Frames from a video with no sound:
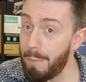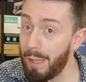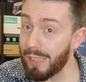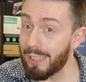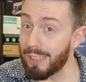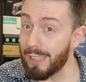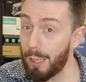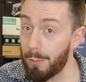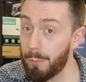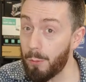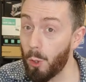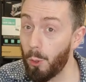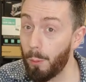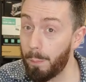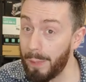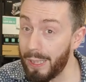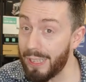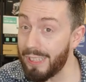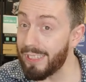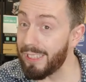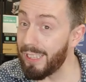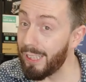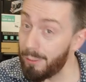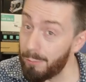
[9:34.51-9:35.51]
and messed up your
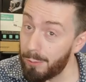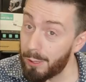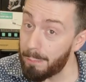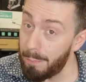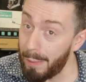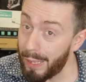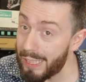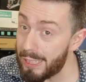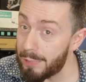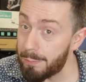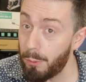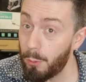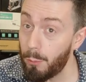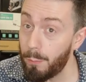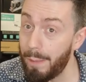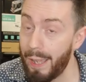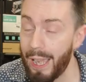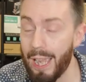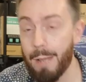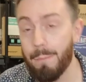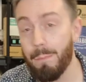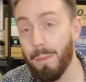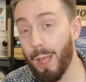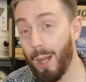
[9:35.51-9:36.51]
PC with a baseball
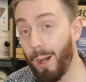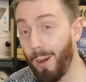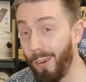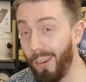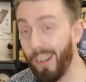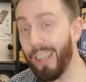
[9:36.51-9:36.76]
bat,